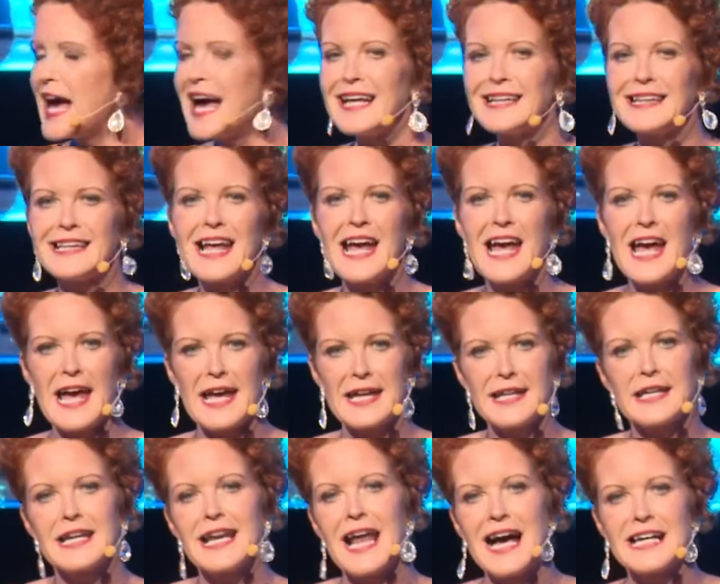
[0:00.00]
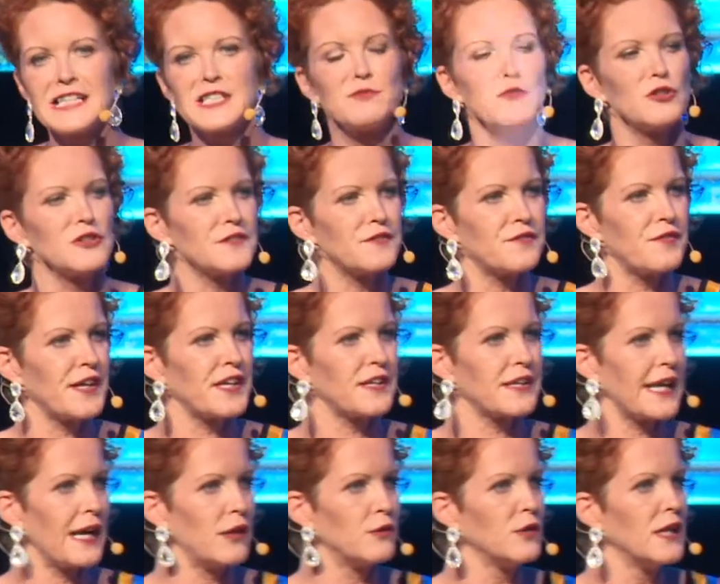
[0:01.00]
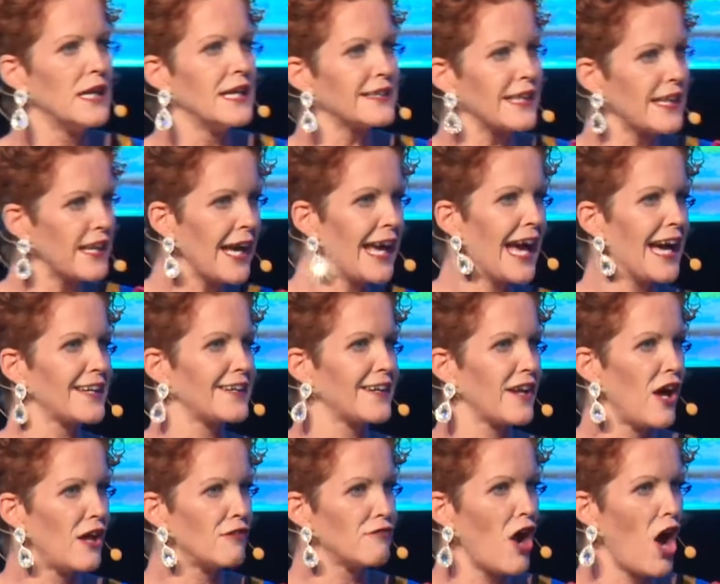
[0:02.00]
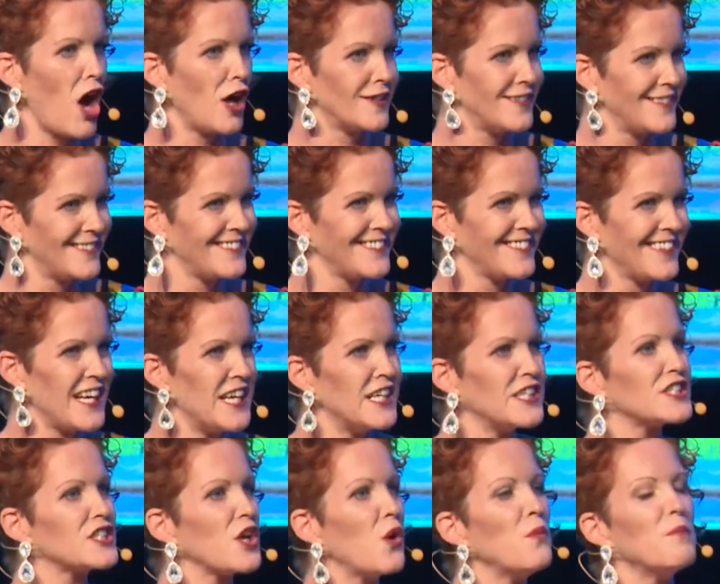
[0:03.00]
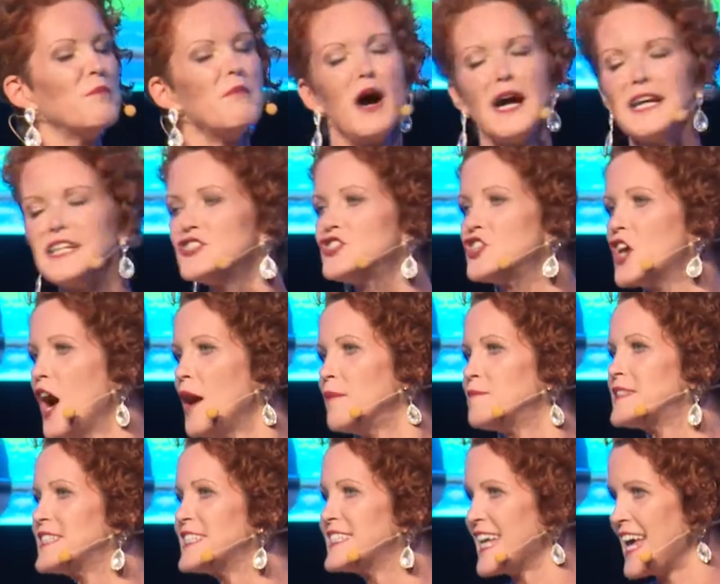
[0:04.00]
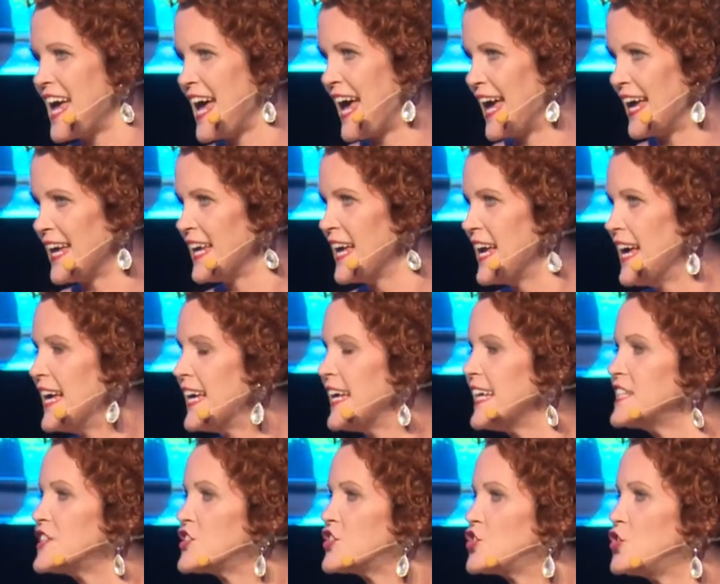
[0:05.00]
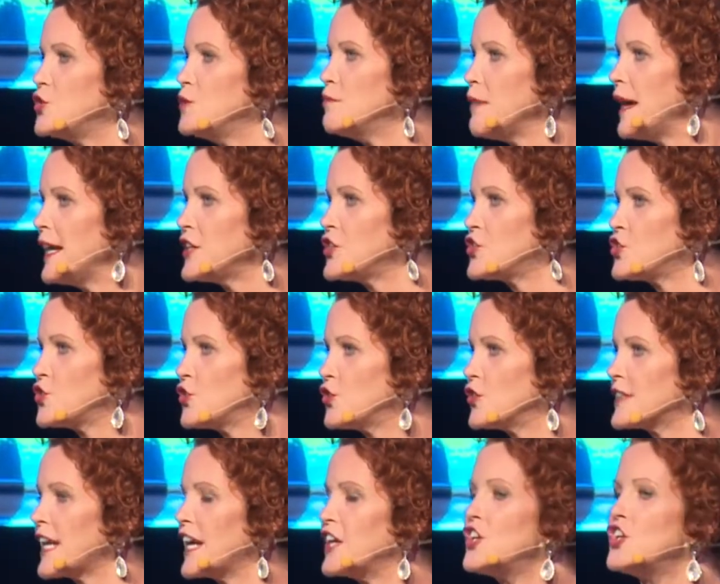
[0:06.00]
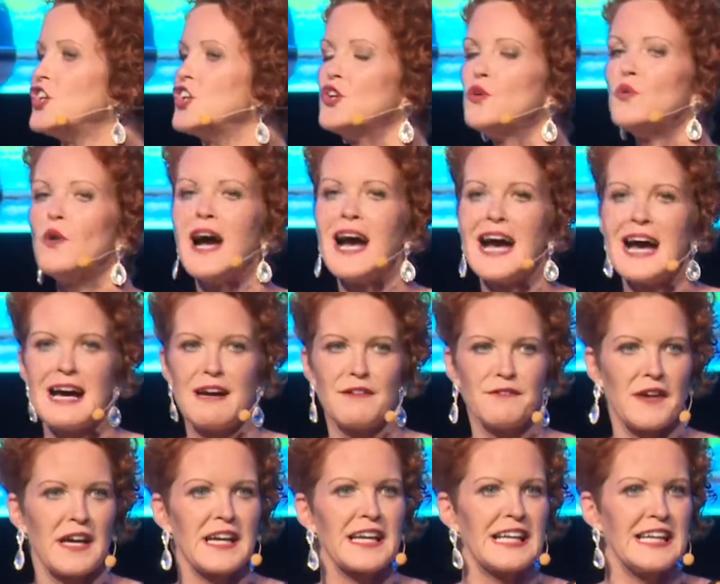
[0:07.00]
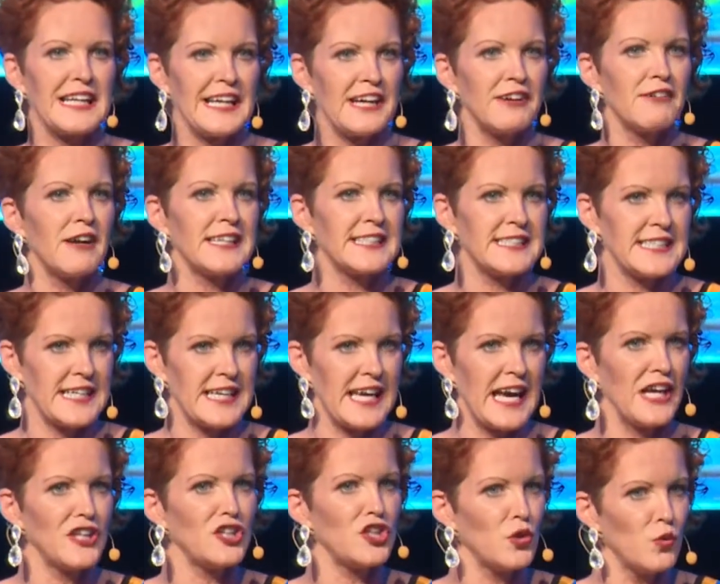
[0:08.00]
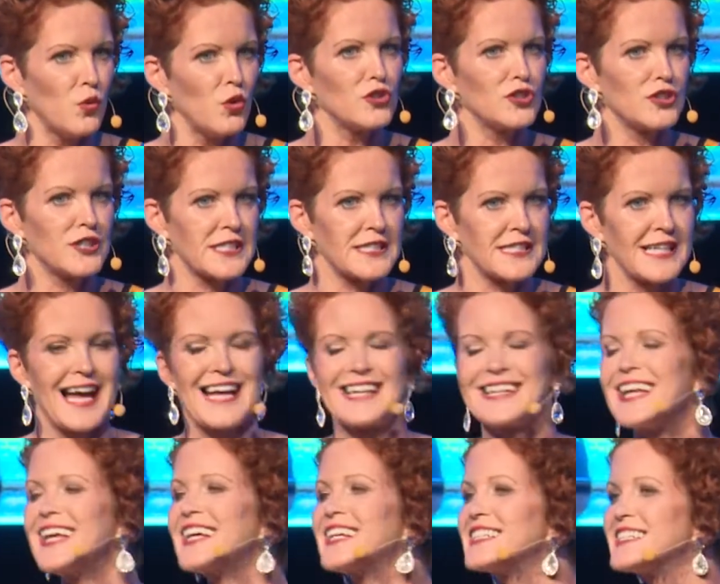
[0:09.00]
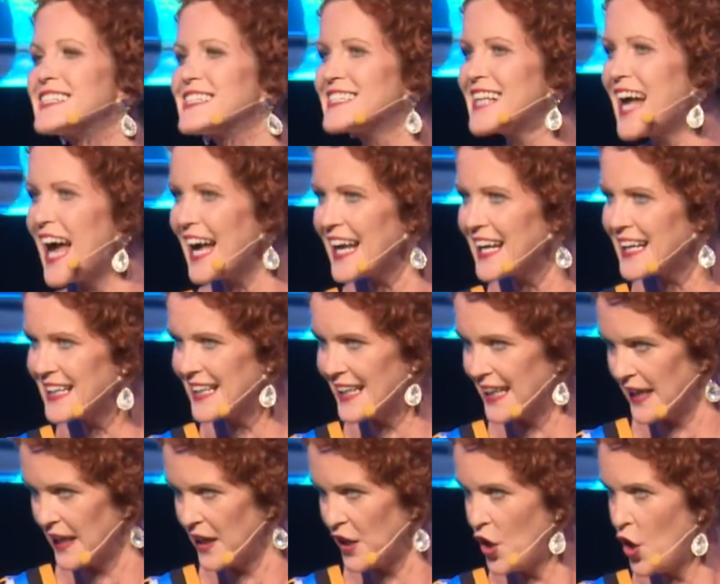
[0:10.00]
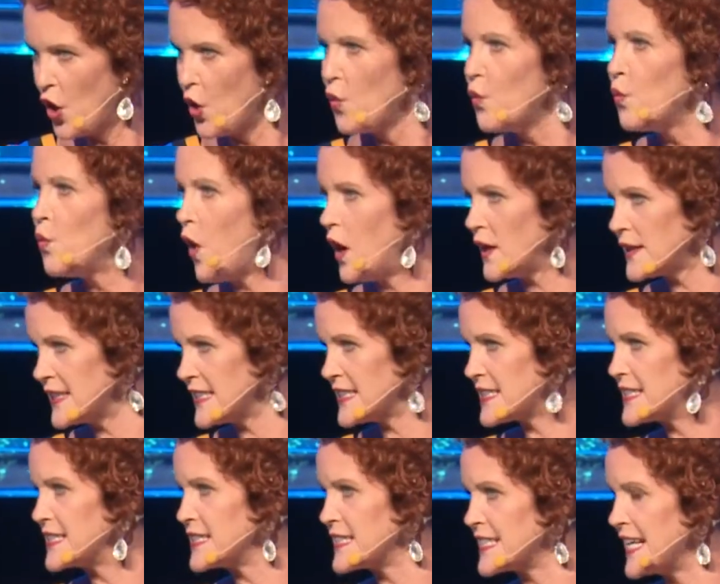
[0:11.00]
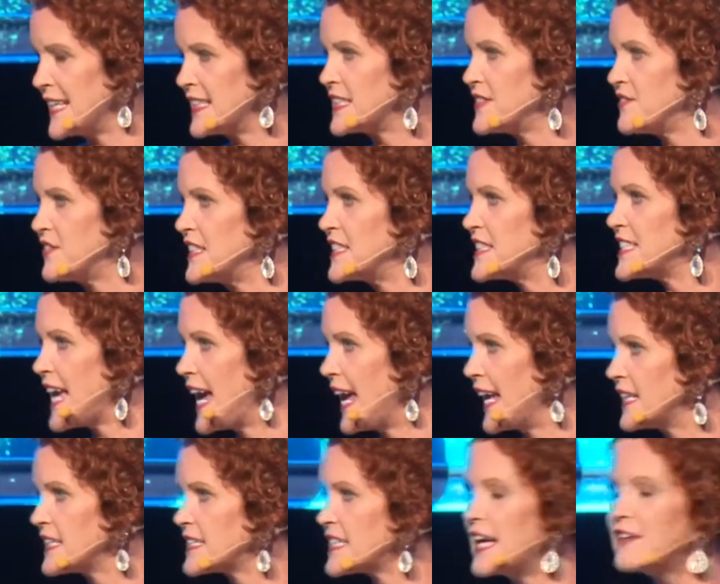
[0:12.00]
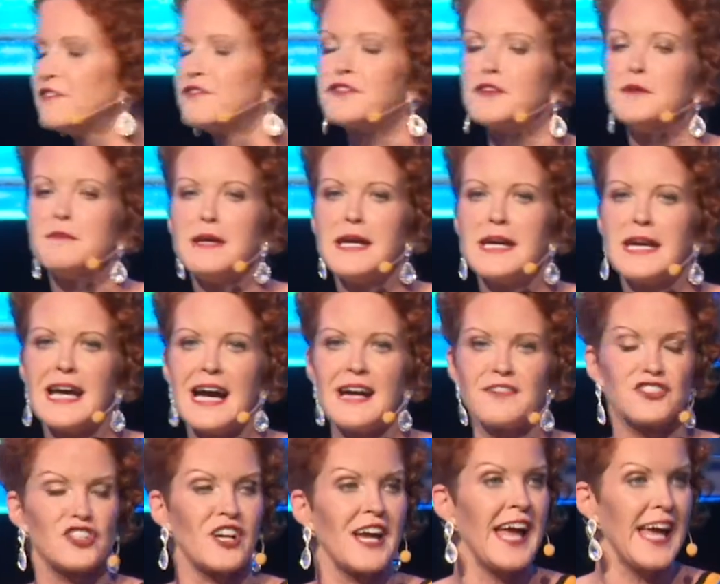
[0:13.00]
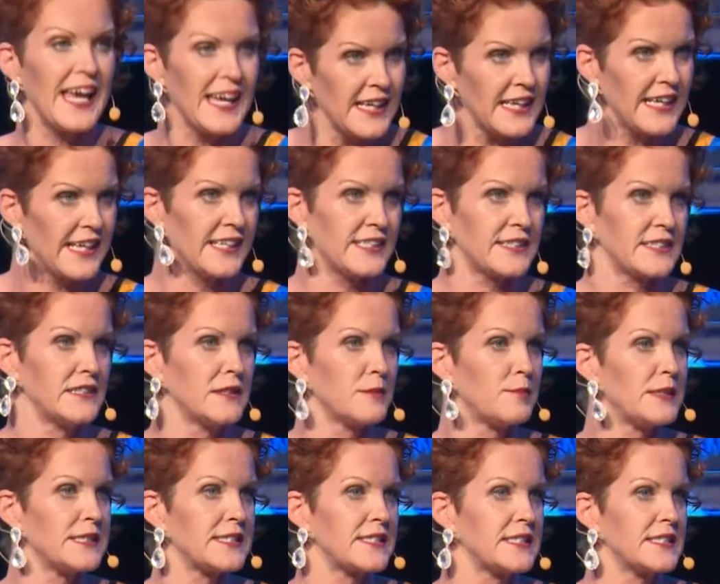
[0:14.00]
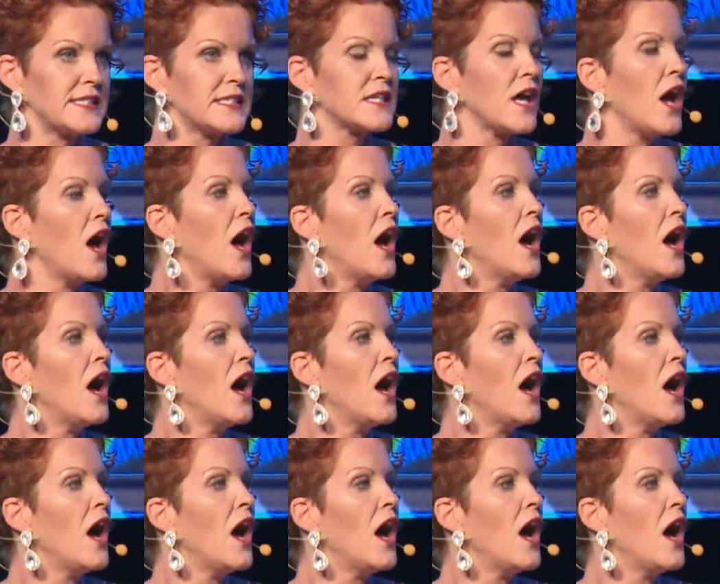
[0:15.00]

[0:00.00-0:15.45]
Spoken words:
and then last month figured out that I had it all wrong. So my job today is to make sure that you have a clear idea and you understand exactly what this incentive entails. And for me, after 8 years in the business,